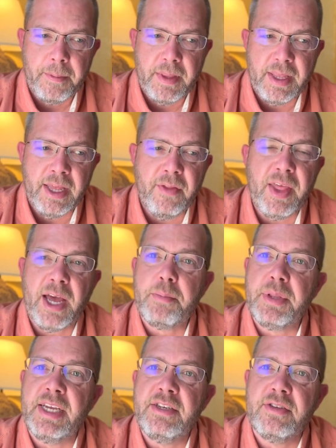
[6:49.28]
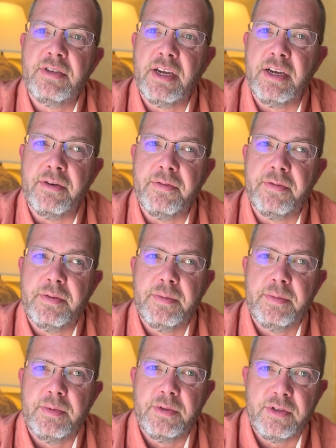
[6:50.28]
in that place of
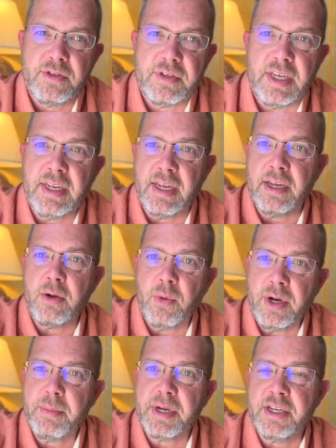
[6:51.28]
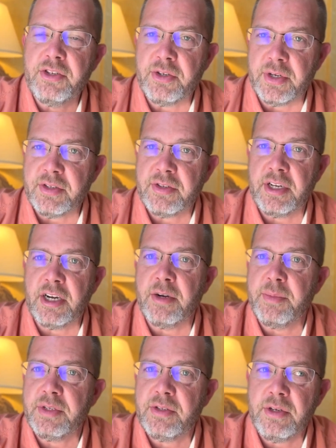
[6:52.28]
sinning, one, because you're a sinner,
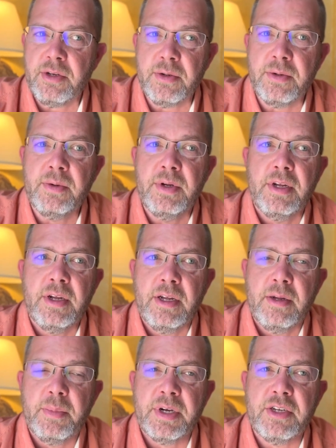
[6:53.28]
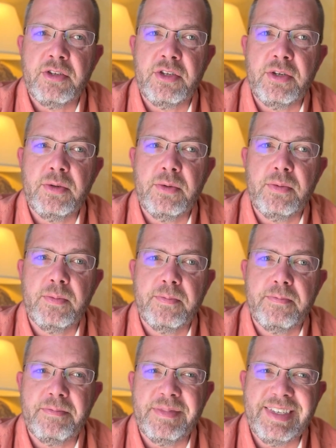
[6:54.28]
but two, because you
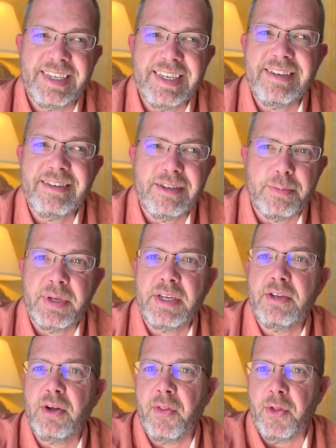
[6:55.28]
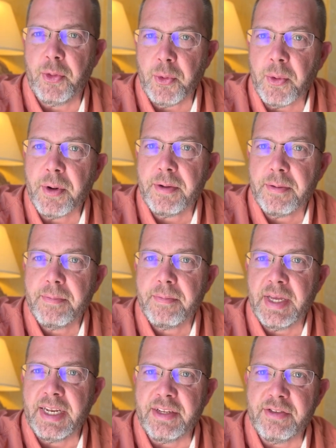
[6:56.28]
didn't depend on the Lord
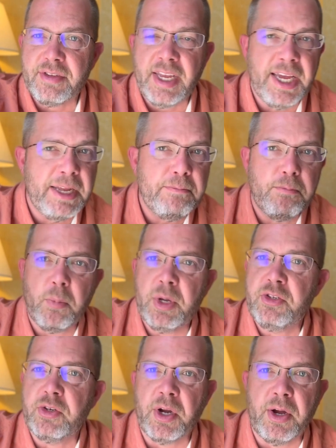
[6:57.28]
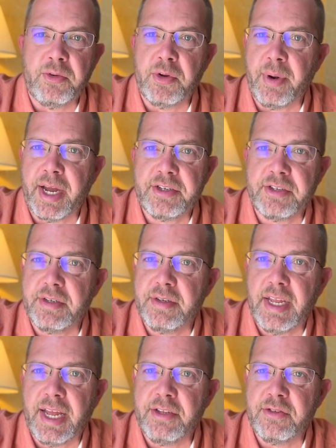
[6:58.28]
and instead went your own direction.
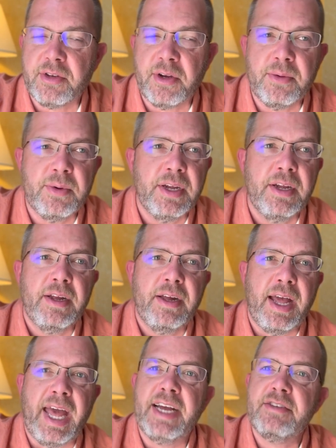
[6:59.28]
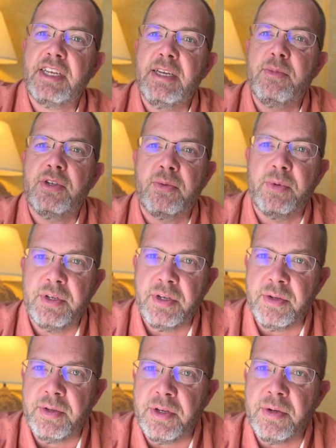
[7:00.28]
And so ask Him to
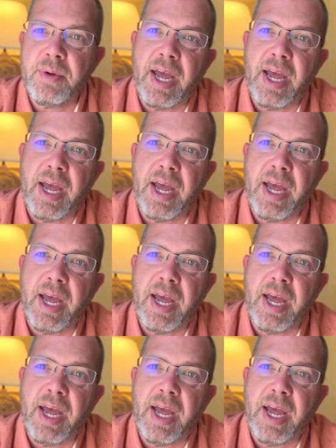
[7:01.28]
renew you,